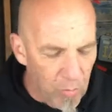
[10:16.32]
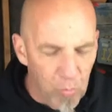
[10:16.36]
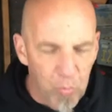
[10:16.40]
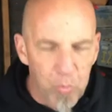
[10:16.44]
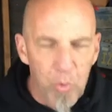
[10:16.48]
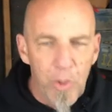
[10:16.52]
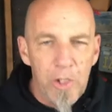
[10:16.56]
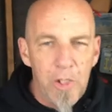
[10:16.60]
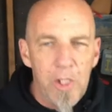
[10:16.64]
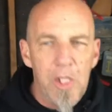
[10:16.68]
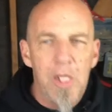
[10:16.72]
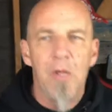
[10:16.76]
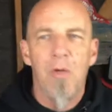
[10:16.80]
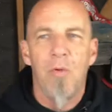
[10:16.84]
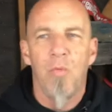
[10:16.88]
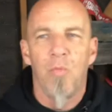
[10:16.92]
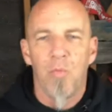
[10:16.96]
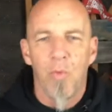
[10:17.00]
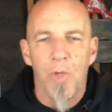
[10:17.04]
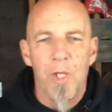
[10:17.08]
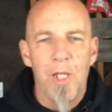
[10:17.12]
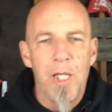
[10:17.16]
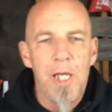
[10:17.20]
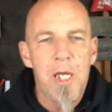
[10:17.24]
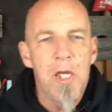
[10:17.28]

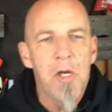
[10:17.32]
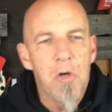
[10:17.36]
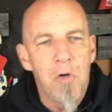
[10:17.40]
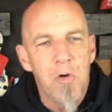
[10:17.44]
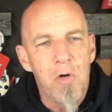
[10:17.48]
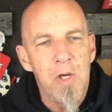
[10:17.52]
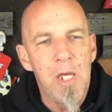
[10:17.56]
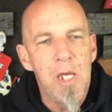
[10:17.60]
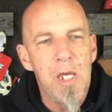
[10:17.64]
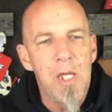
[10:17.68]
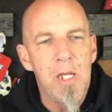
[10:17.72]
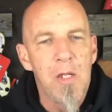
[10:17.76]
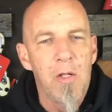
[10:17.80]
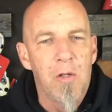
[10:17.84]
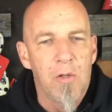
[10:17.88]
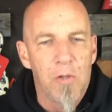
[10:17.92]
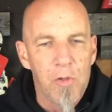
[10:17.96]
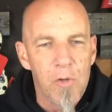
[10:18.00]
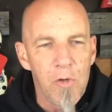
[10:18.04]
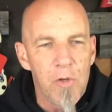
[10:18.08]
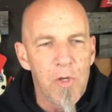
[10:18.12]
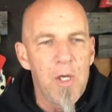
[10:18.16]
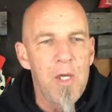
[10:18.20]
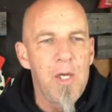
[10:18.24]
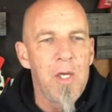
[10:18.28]
Really clean
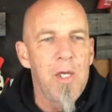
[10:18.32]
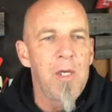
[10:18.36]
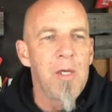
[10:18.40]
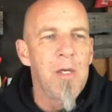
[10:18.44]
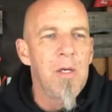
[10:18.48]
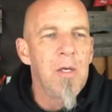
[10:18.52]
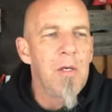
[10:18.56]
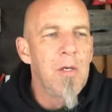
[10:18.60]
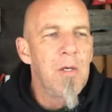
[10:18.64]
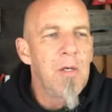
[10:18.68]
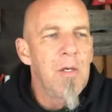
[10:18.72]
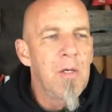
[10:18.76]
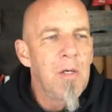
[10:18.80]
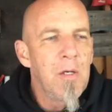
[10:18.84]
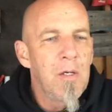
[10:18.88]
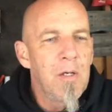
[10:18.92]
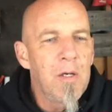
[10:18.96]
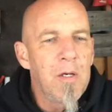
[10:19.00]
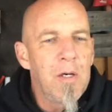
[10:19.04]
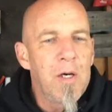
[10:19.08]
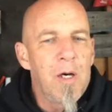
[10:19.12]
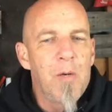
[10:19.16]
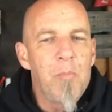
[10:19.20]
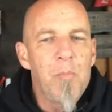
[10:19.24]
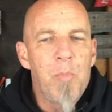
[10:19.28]
looking
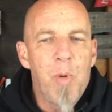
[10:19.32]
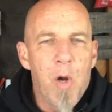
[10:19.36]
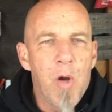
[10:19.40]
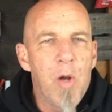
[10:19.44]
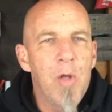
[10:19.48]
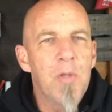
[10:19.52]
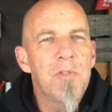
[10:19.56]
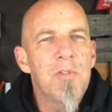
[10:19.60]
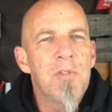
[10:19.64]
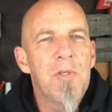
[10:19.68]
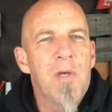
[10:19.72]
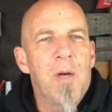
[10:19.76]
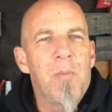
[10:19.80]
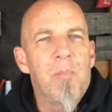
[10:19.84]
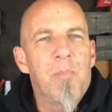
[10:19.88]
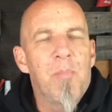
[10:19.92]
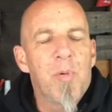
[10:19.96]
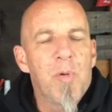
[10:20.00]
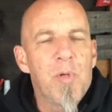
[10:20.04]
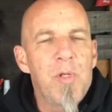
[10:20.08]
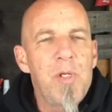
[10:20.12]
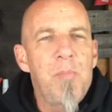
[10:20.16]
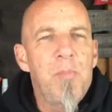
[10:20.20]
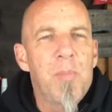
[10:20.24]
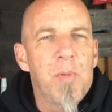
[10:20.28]
parts. I'm
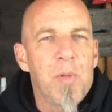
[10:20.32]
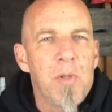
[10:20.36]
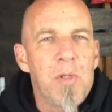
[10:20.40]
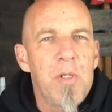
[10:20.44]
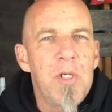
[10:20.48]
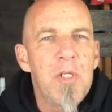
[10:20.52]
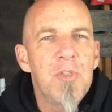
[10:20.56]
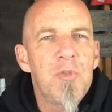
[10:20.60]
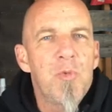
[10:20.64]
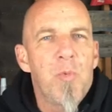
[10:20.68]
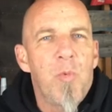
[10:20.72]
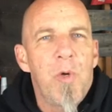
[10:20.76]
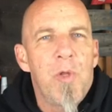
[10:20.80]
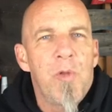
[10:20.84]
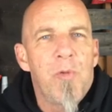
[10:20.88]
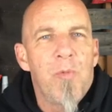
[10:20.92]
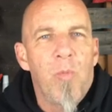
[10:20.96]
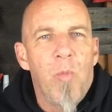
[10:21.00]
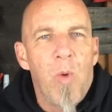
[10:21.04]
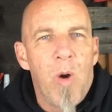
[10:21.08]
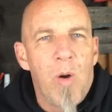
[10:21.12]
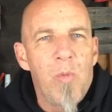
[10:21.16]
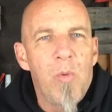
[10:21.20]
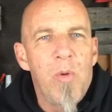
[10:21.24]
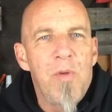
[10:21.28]
pretty pleased with
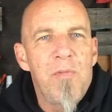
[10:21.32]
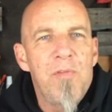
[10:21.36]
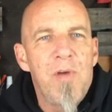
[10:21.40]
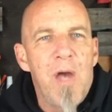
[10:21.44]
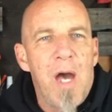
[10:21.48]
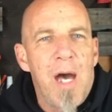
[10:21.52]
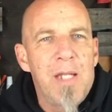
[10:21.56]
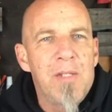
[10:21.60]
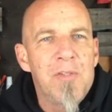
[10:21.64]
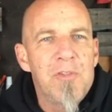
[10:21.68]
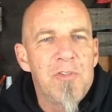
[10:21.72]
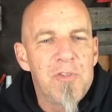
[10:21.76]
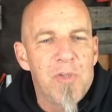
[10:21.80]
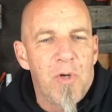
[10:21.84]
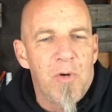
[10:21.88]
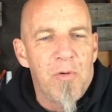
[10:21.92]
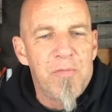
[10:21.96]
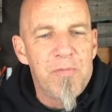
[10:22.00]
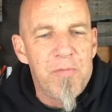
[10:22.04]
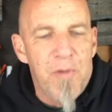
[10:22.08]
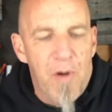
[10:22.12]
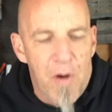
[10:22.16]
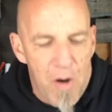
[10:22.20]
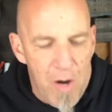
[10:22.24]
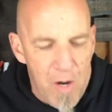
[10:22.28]
what we've gotten so
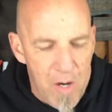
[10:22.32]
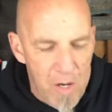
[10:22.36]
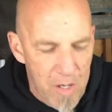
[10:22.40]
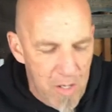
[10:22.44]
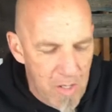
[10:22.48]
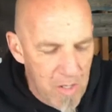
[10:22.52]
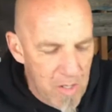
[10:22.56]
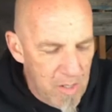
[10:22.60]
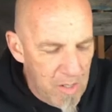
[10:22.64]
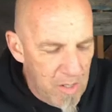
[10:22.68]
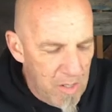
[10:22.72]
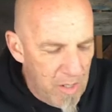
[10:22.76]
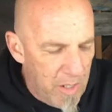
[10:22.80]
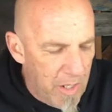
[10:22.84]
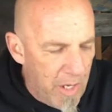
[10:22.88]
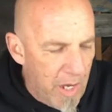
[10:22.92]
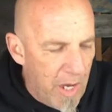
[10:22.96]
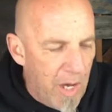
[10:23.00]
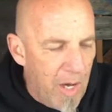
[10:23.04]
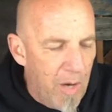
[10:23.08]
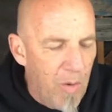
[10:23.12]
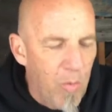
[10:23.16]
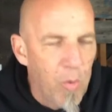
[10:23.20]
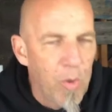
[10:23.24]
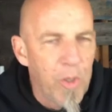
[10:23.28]
far.
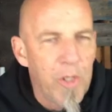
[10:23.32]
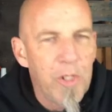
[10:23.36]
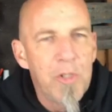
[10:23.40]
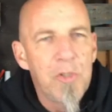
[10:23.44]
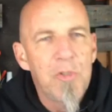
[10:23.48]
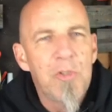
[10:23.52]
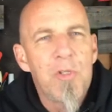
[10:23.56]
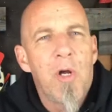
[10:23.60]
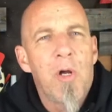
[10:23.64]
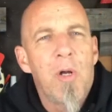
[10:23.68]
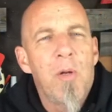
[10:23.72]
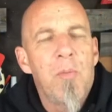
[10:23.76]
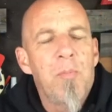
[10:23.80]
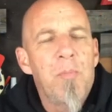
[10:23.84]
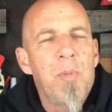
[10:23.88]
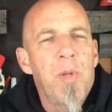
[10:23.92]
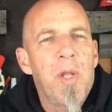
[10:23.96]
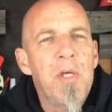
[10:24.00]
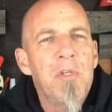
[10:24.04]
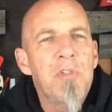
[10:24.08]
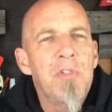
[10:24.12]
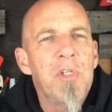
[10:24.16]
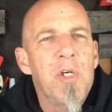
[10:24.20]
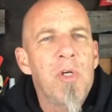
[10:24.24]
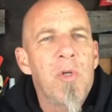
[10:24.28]
We're going to start
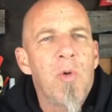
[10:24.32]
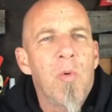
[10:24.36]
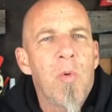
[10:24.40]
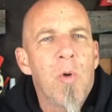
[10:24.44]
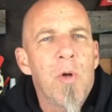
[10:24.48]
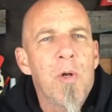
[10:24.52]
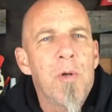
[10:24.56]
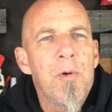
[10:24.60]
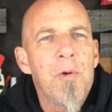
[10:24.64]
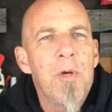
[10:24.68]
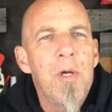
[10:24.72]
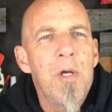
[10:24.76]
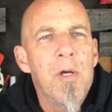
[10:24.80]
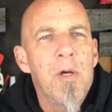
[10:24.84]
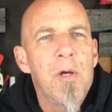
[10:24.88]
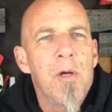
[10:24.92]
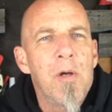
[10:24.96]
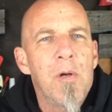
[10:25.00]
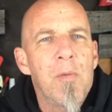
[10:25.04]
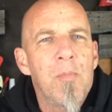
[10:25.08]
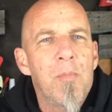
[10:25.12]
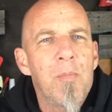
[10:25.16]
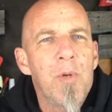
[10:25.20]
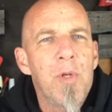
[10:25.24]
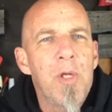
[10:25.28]
placing an order
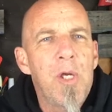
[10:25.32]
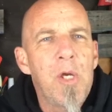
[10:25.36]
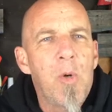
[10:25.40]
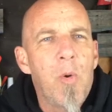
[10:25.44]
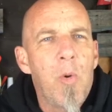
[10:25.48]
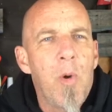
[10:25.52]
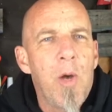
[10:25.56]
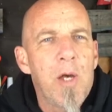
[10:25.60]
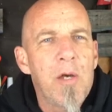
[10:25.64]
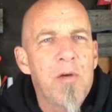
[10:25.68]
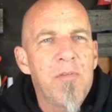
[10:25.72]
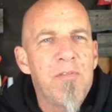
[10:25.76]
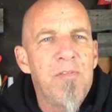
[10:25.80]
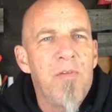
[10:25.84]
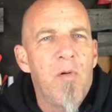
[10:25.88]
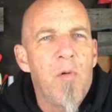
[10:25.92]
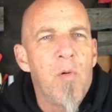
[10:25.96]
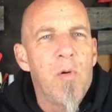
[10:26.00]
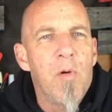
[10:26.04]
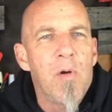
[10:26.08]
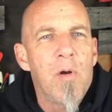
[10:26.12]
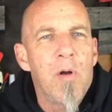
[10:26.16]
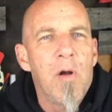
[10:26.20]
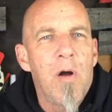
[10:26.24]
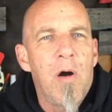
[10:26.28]
here pretty quick
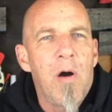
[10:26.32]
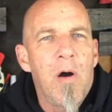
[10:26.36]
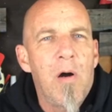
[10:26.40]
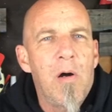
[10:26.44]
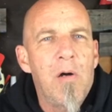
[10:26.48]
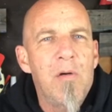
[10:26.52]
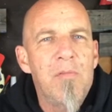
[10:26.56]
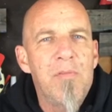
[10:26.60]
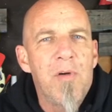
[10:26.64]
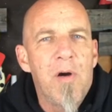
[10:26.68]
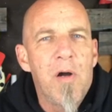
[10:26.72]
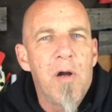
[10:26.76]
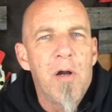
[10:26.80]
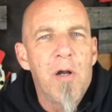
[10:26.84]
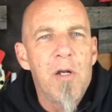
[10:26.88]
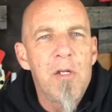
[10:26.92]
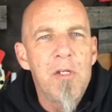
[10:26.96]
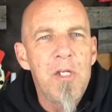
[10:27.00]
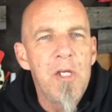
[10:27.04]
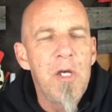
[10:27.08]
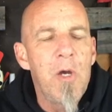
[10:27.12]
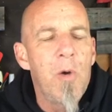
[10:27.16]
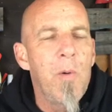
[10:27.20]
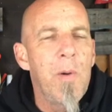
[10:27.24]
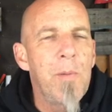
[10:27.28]
for all of our
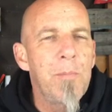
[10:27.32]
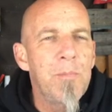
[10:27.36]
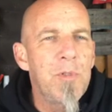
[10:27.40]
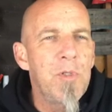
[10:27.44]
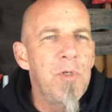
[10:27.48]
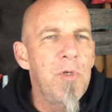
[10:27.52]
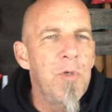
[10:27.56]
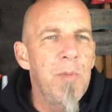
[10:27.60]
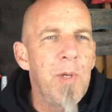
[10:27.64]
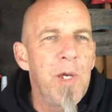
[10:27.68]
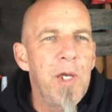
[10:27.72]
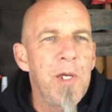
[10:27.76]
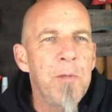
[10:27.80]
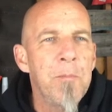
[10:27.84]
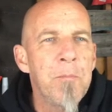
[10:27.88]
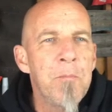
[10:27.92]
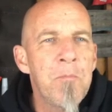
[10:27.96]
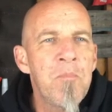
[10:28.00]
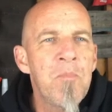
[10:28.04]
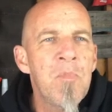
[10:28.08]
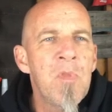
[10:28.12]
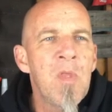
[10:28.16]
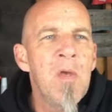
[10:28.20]
DOM tubing